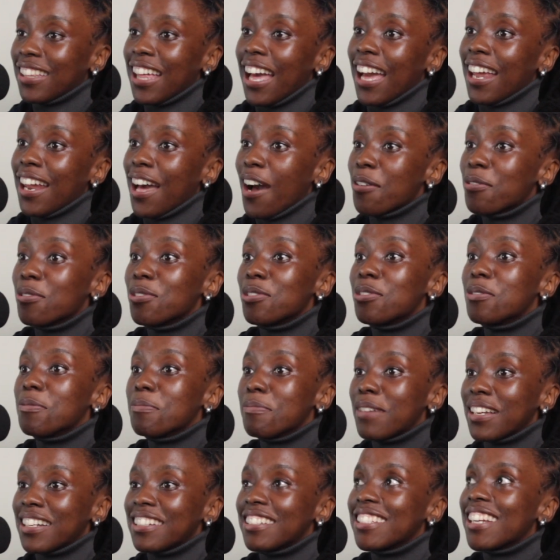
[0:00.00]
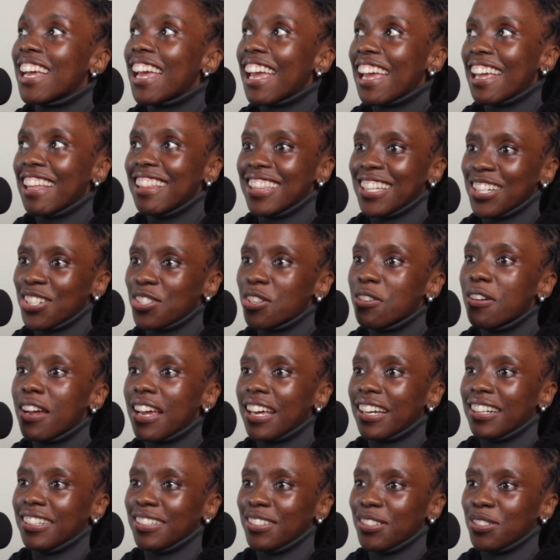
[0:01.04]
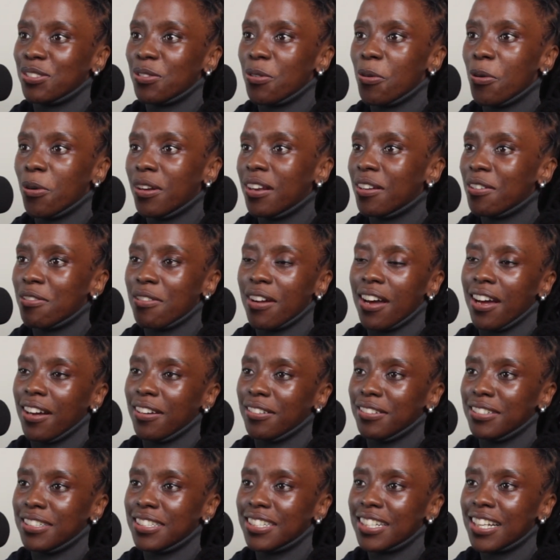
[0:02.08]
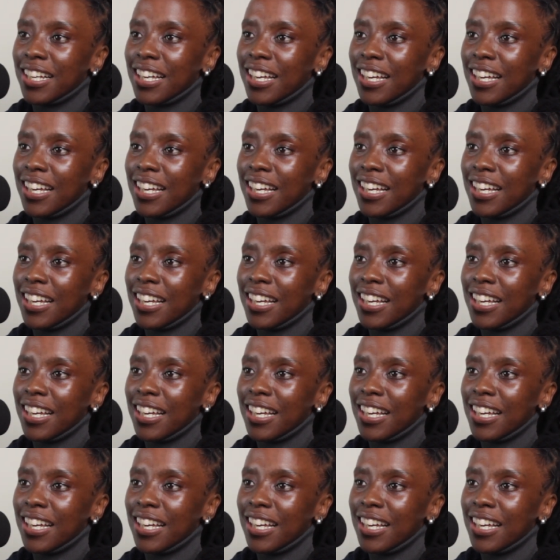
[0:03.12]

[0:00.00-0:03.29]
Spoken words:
that, how do you maintain the trails all around?